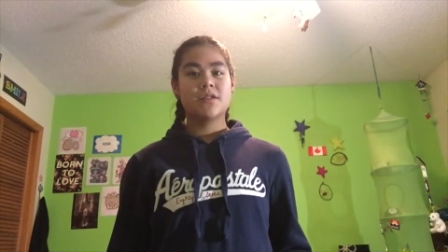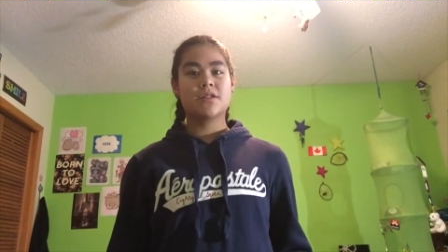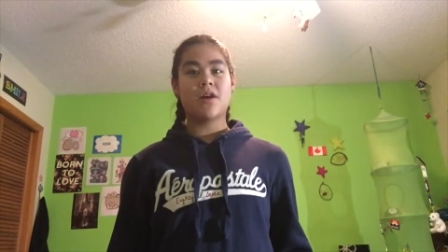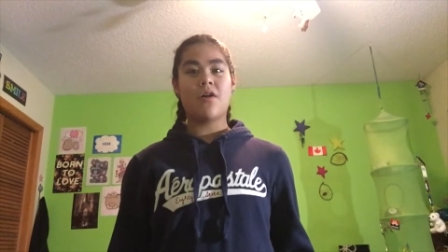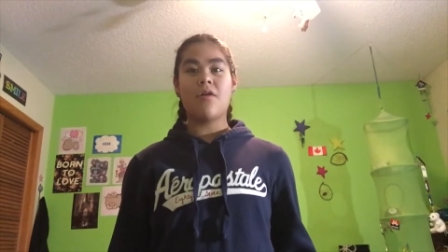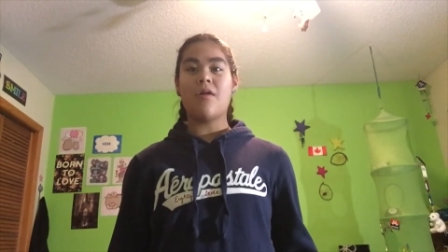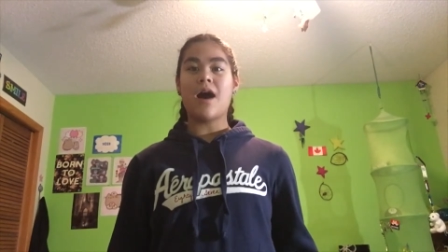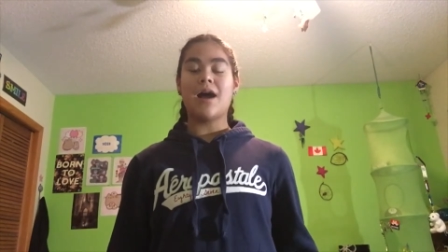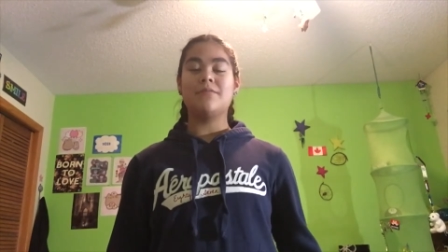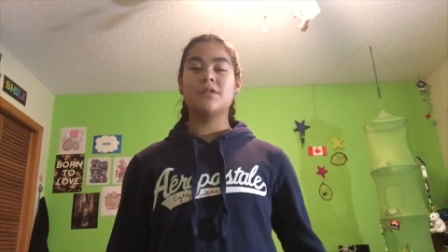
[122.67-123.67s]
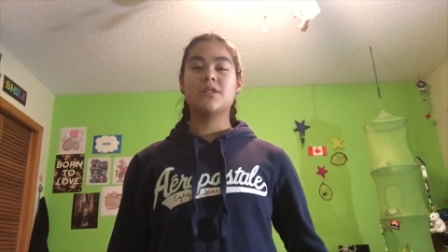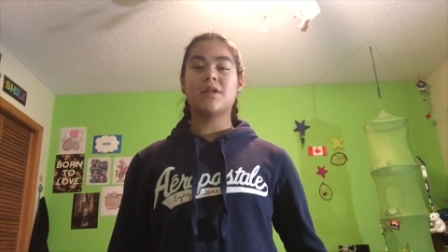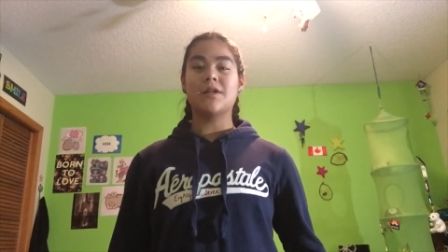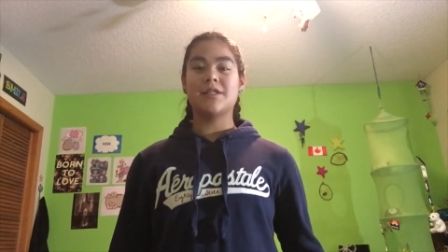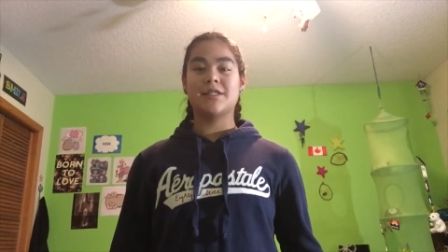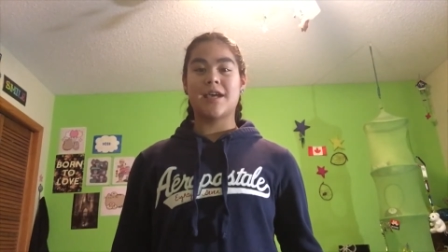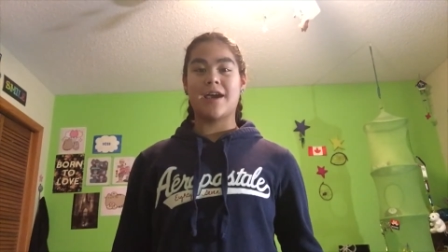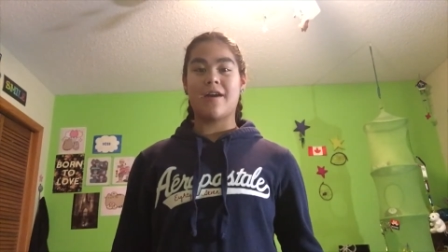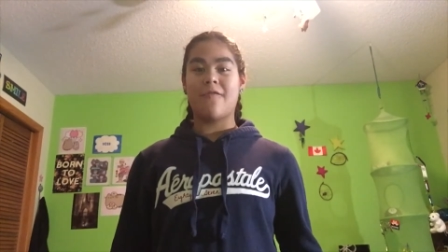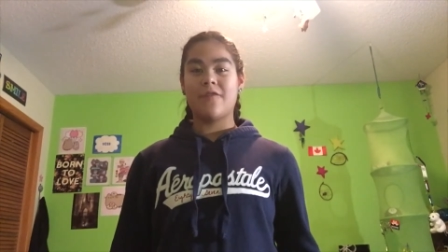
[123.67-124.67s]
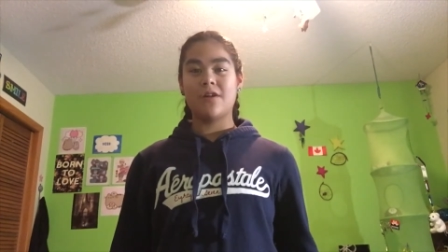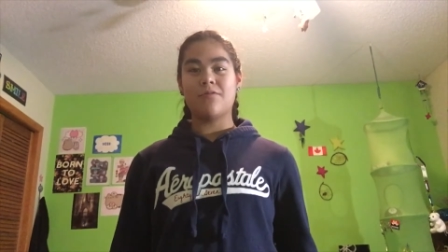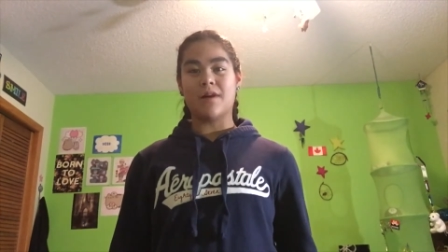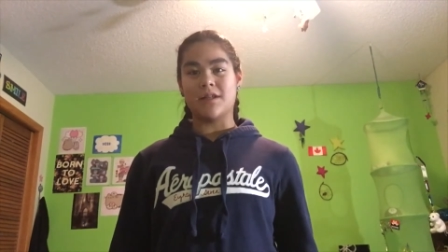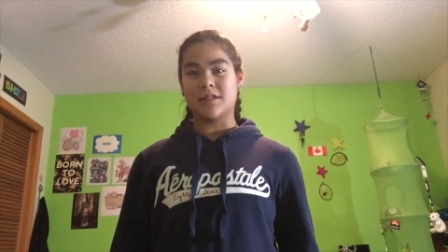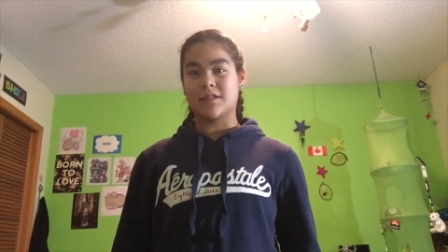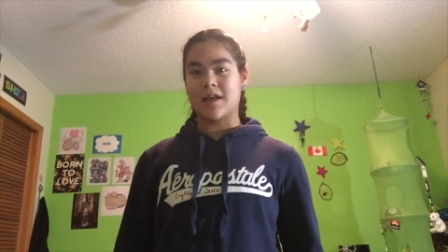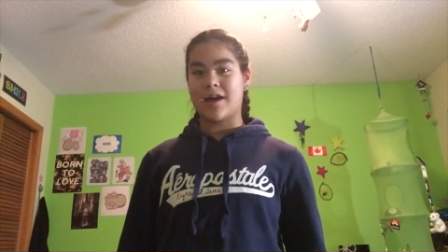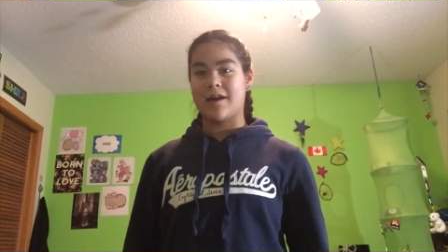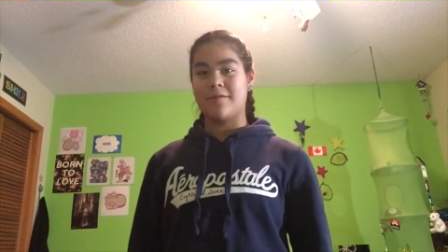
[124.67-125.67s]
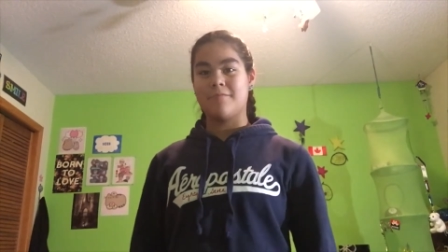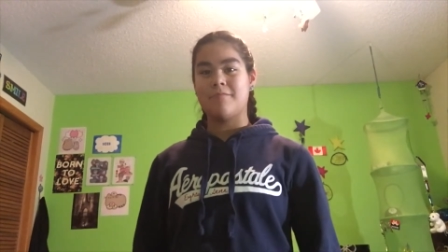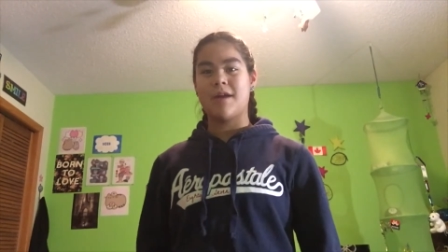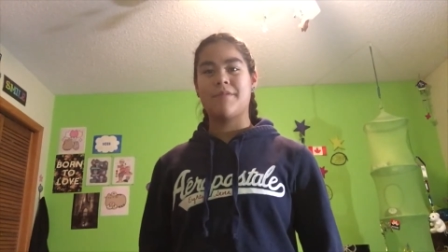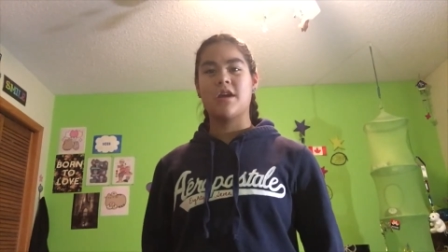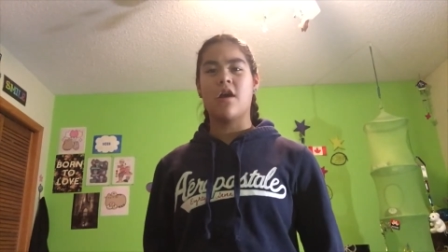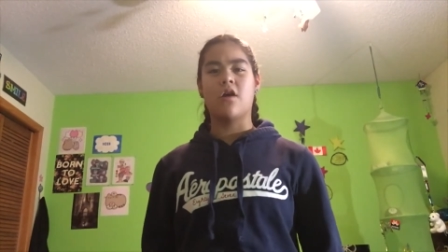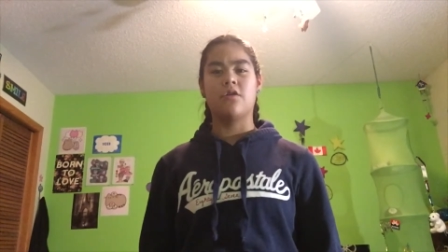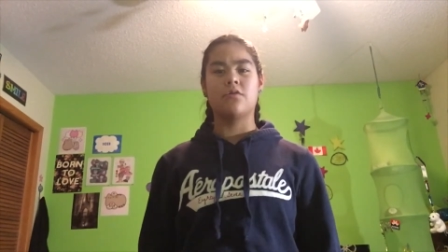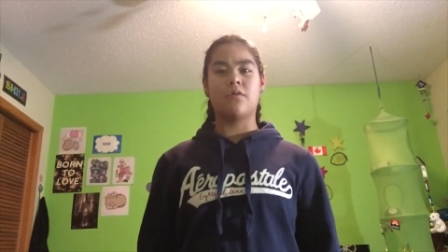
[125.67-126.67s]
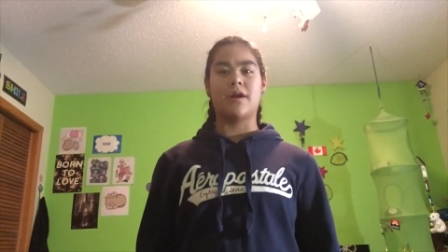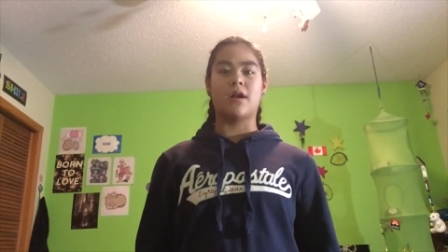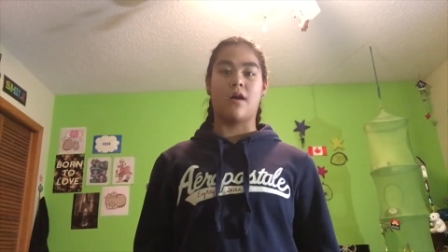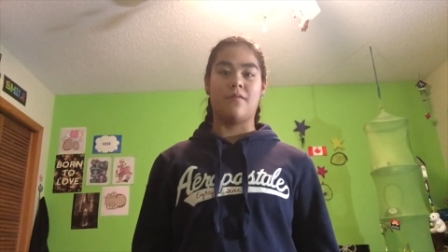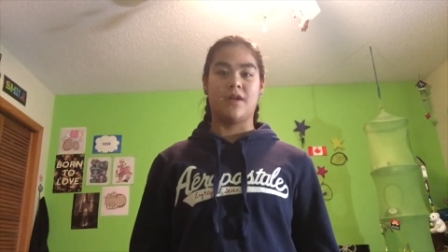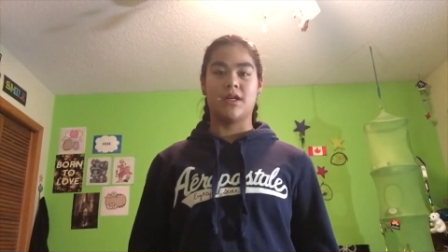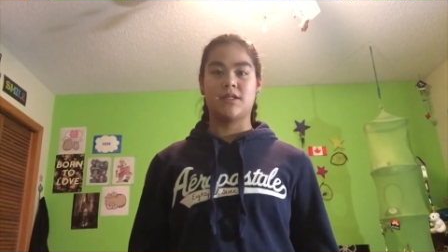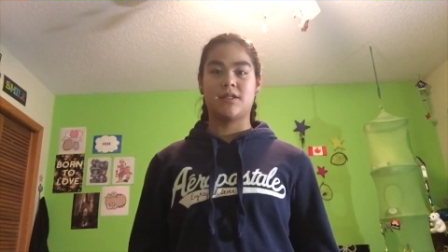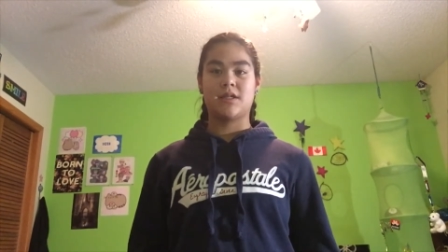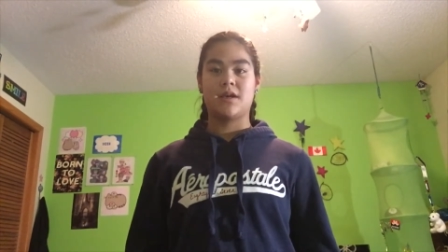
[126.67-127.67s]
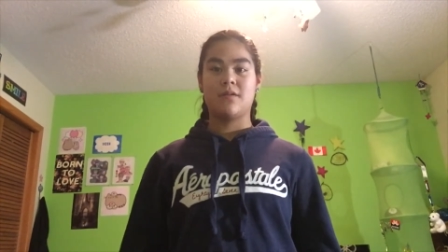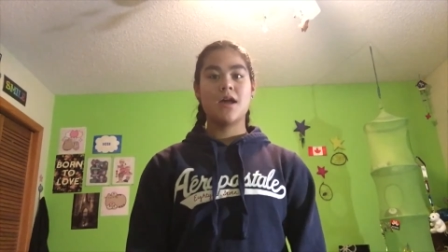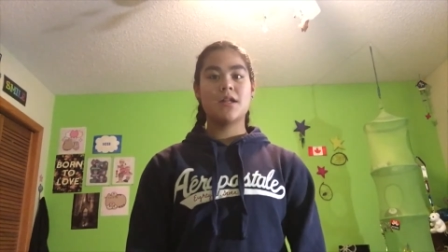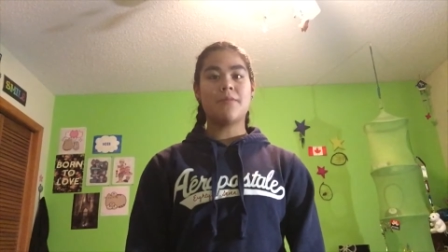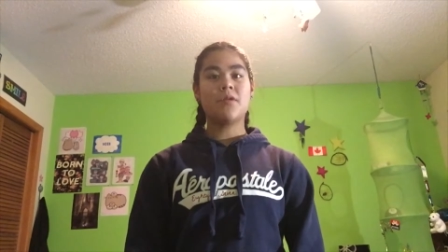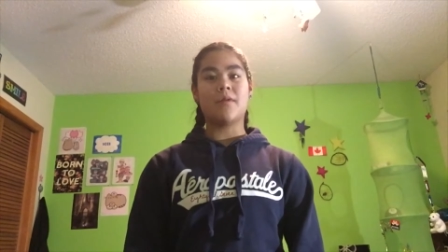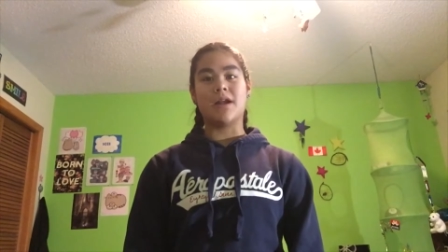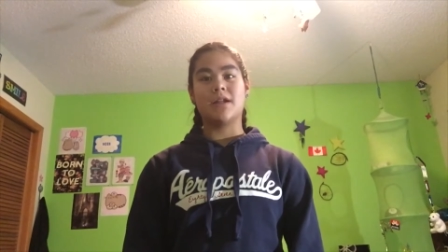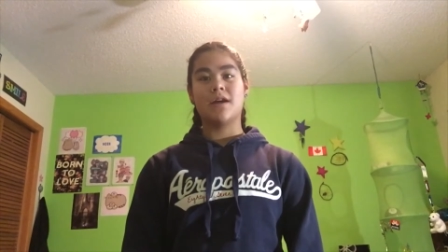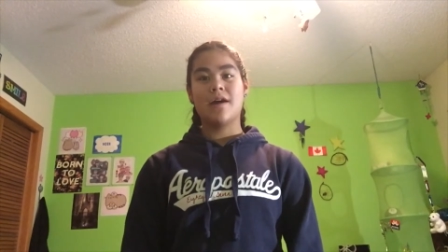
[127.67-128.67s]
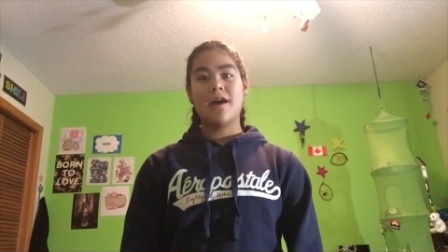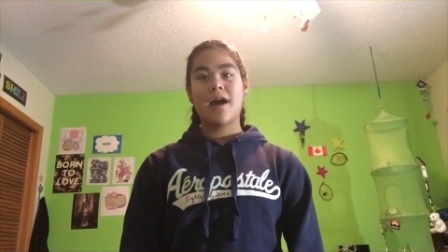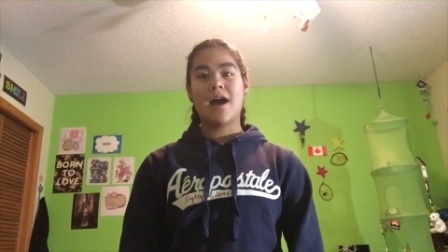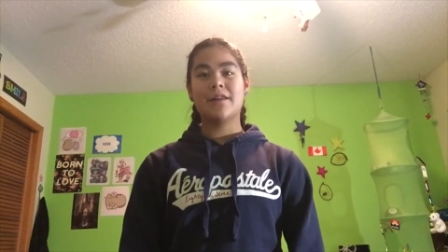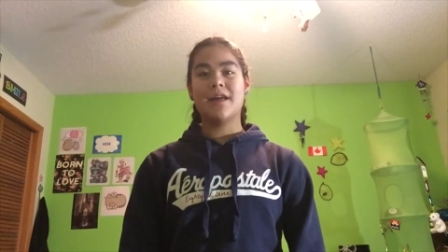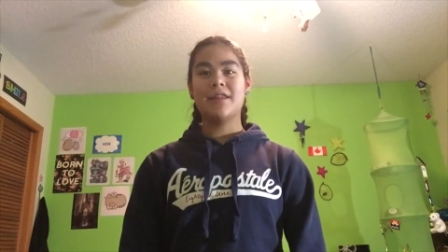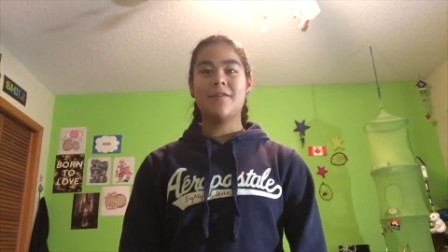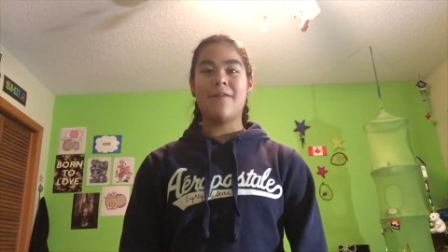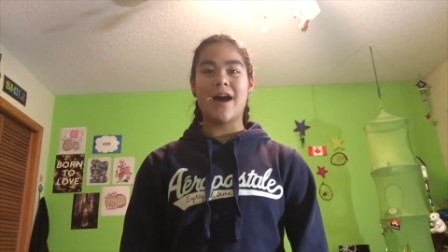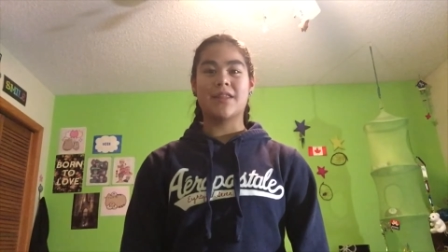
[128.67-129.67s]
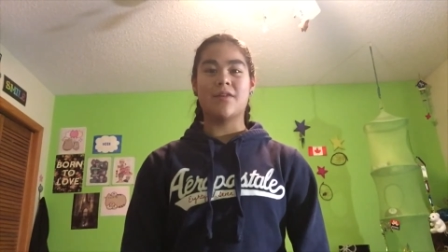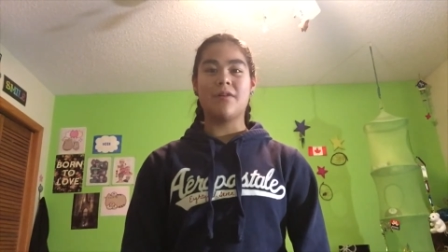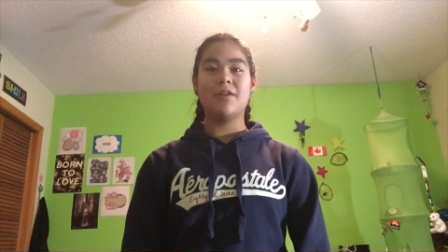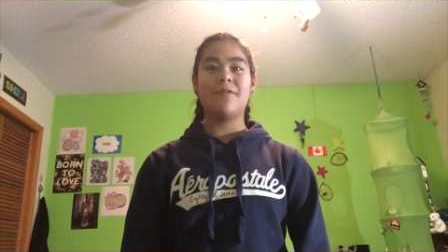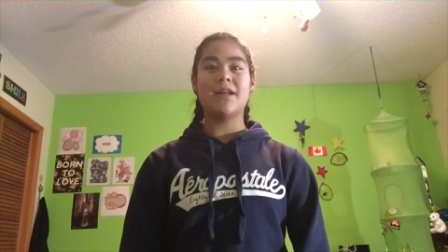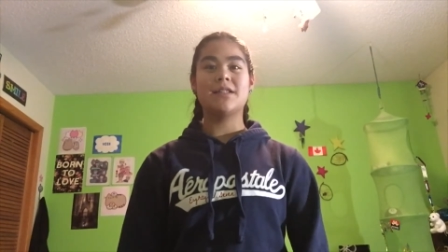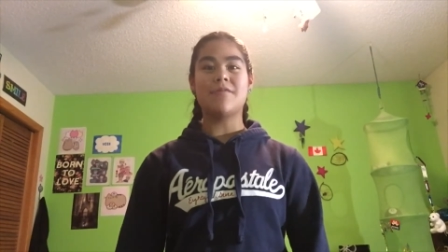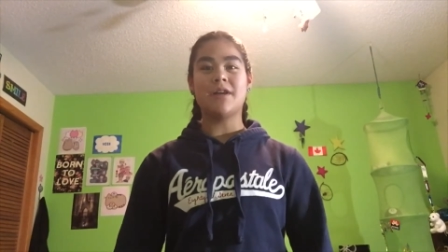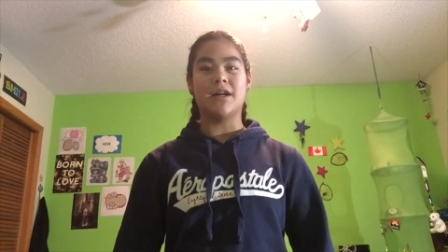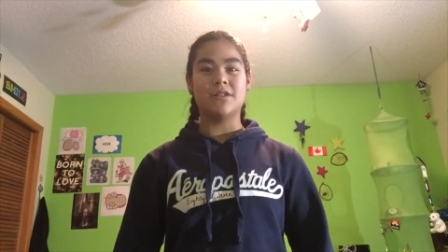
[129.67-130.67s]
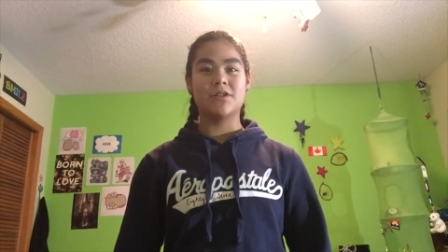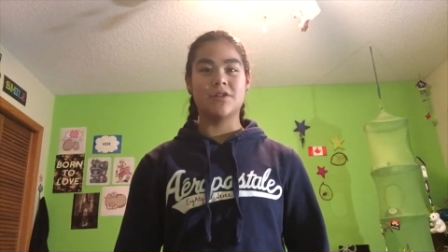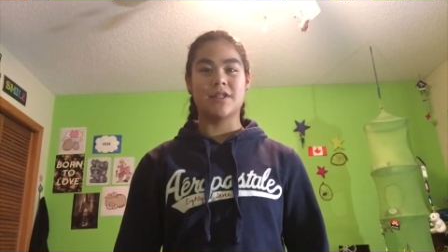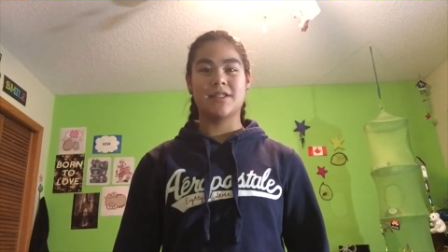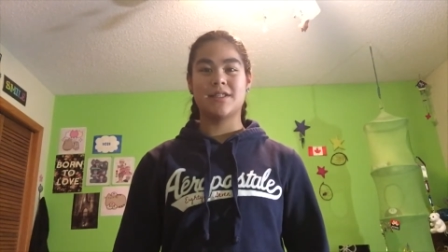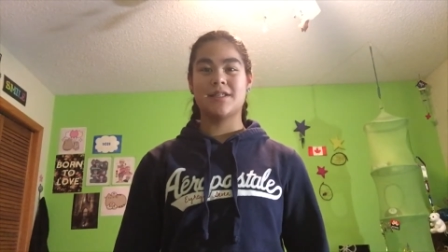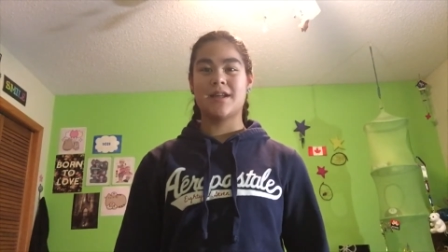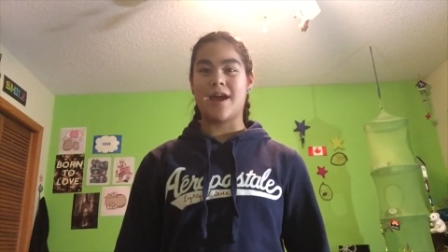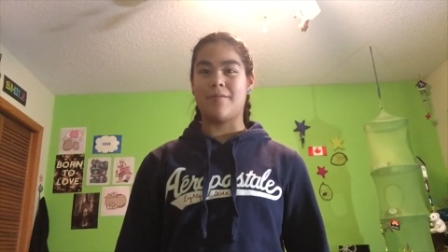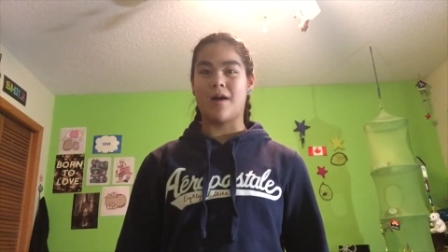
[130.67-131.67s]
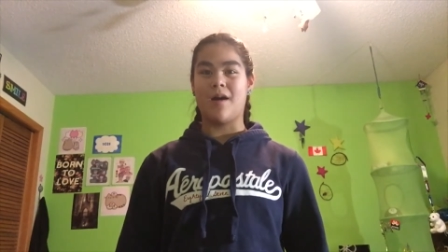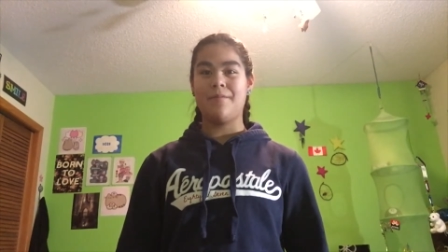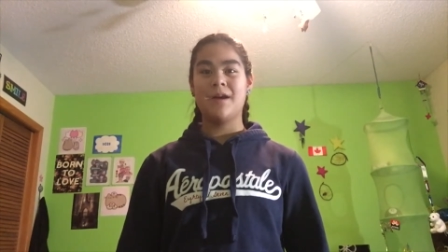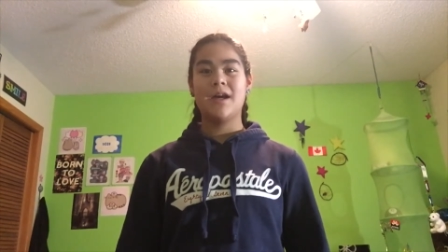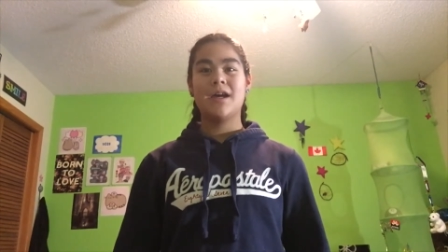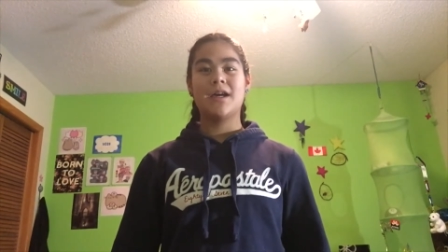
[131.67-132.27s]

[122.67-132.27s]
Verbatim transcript: so I'm just going to say a few ones that maybe aren't quite obvious. Number one, I like the fact that when you find someone else who listens to K-pop,